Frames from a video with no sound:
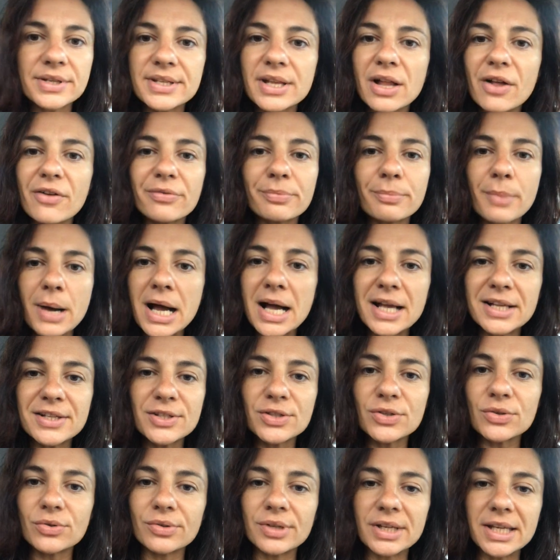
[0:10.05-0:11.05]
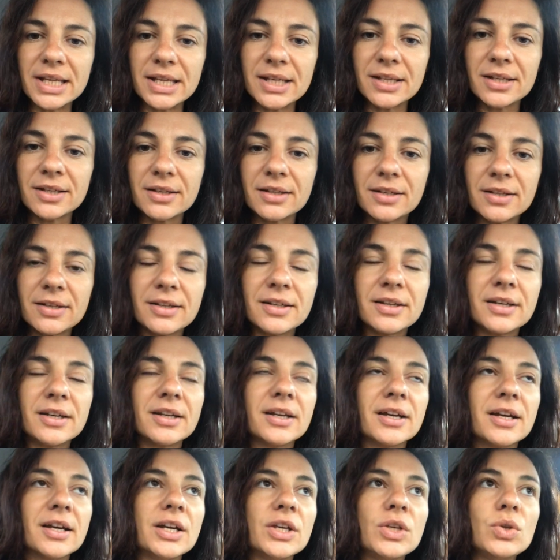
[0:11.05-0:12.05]
self-mastery
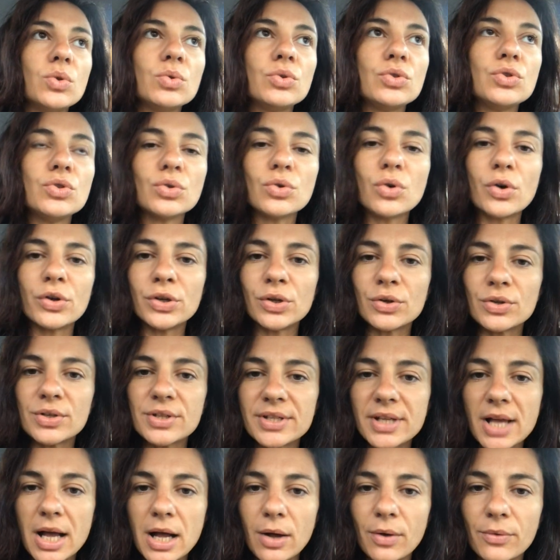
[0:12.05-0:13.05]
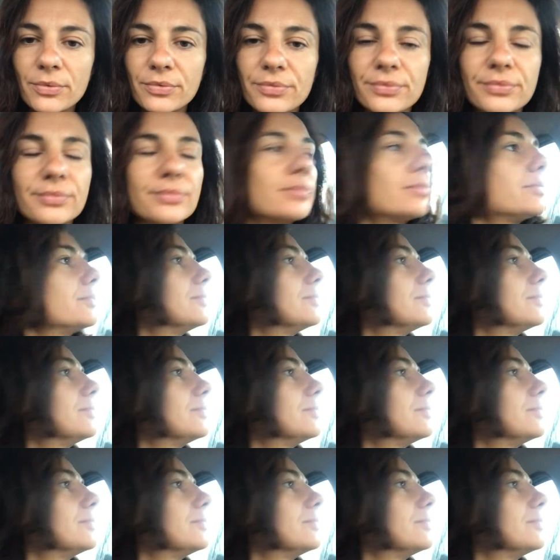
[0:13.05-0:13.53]
you do on yourself,